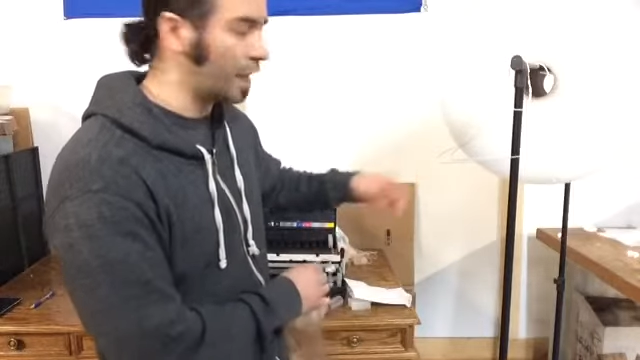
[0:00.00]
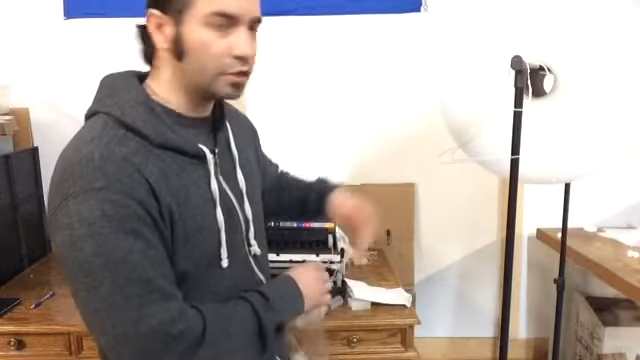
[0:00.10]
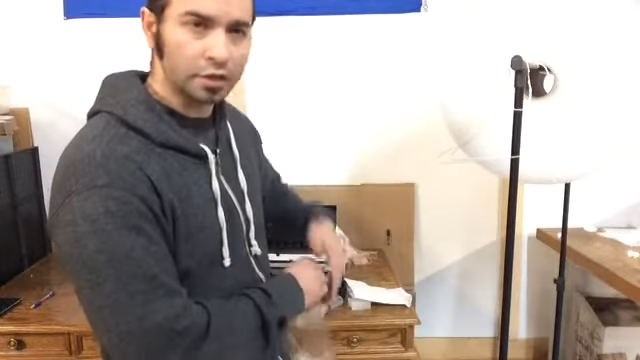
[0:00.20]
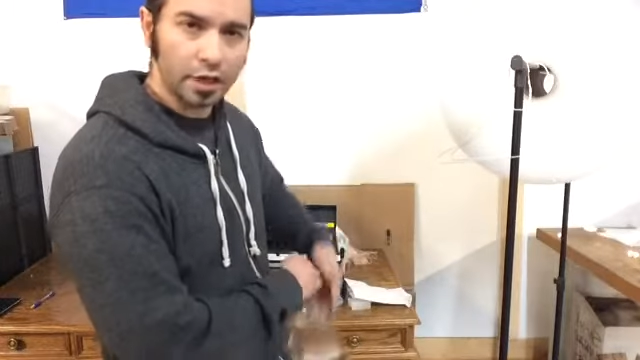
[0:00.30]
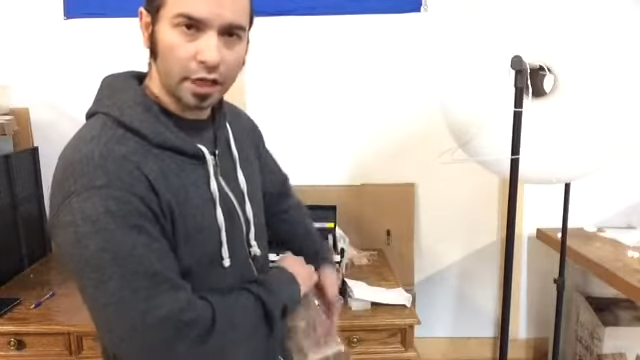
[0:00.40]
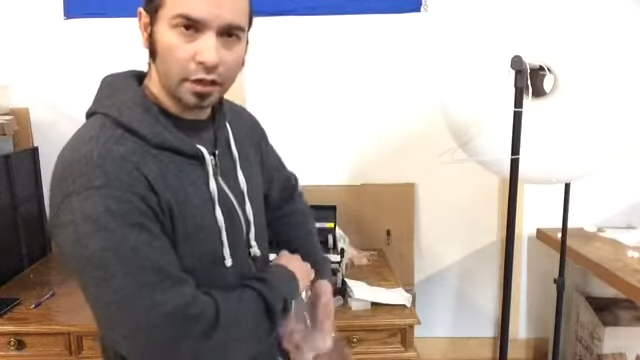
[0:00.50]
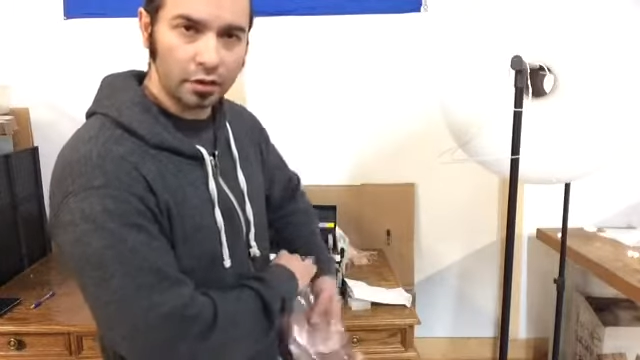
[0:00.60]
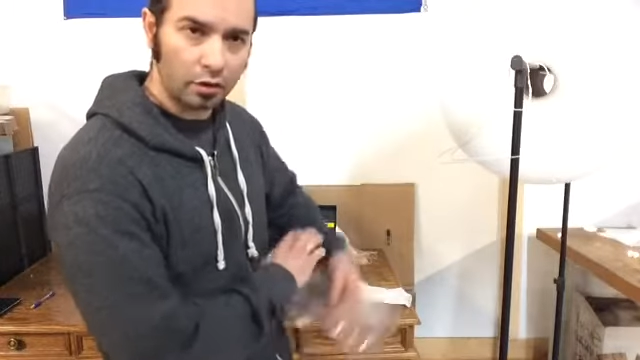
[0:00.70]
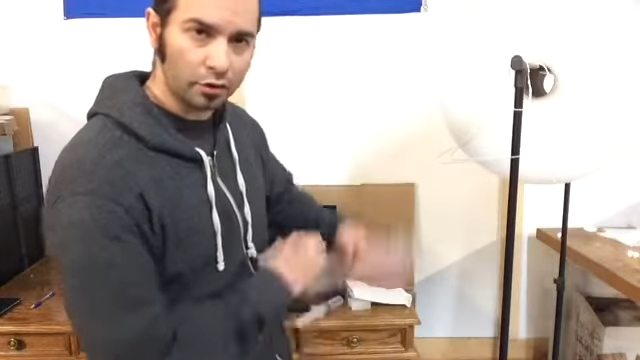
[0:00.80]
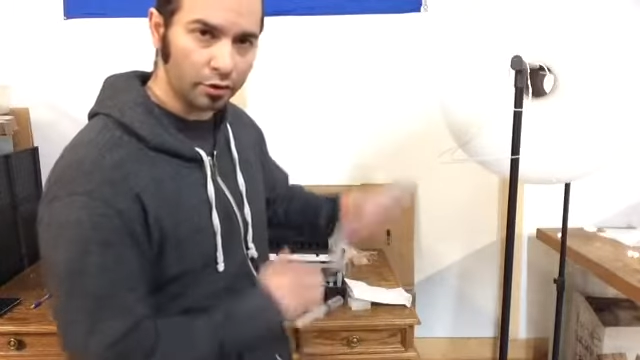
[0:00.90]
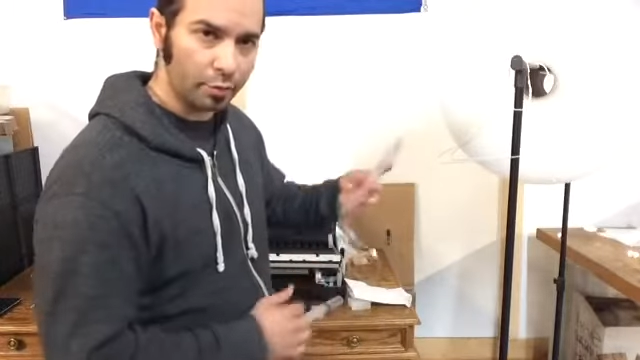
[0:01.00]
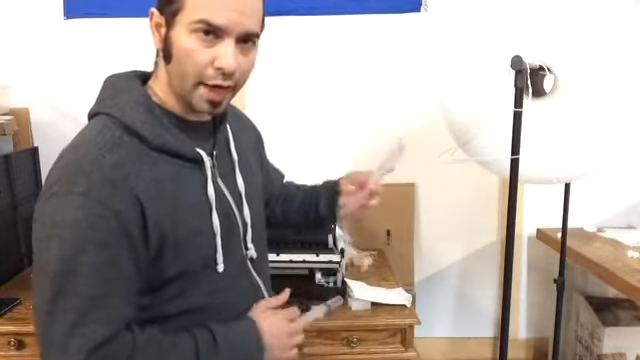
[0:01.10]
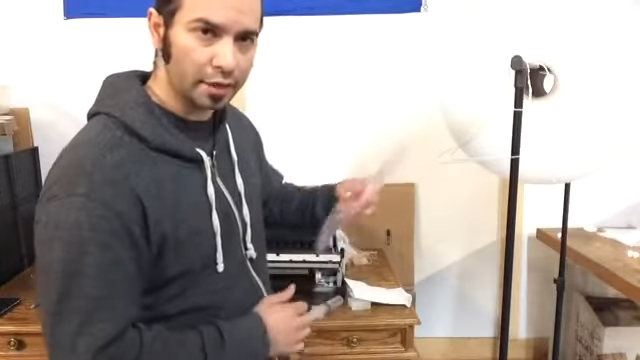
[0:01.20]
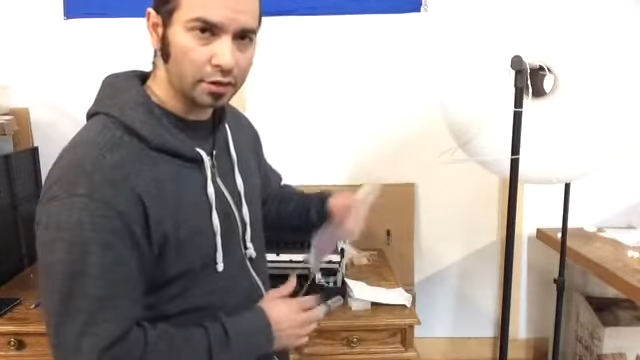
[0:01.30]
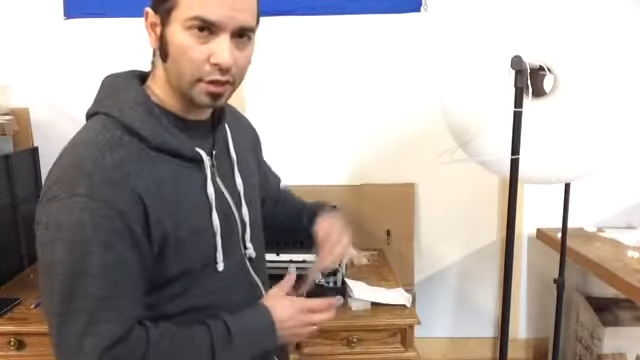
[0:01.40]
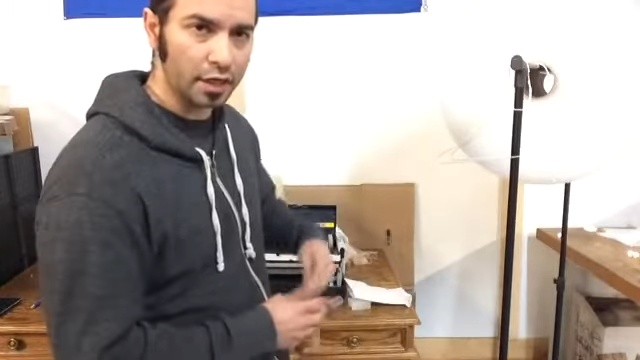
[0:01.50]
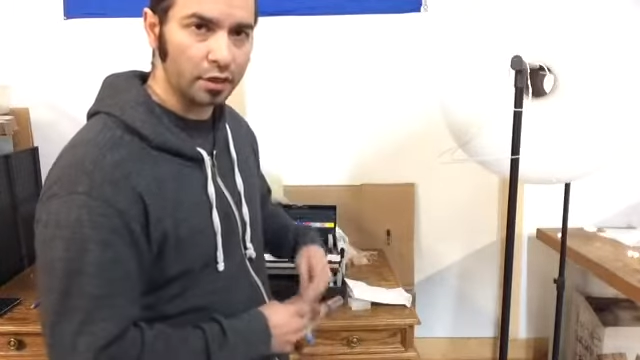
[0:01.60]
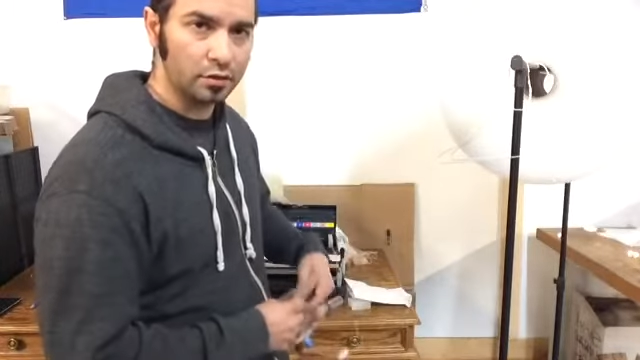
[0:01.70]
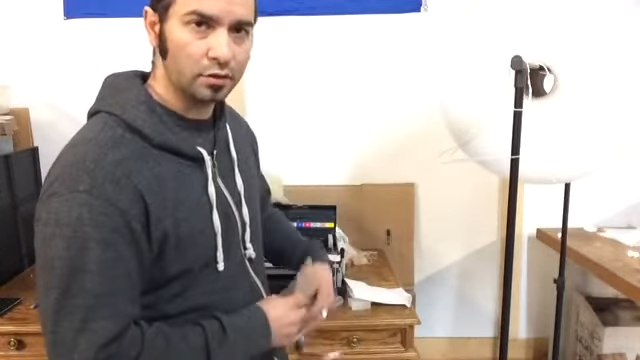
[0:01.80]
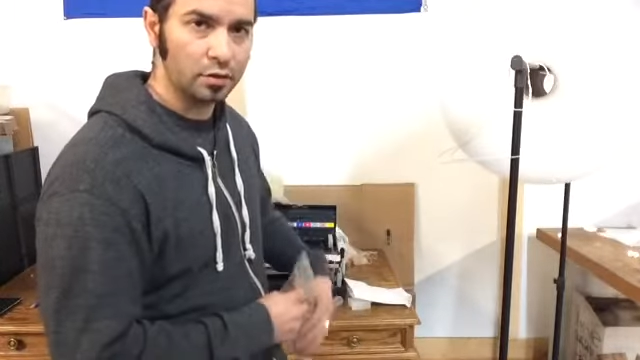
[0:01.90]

agitated on the back side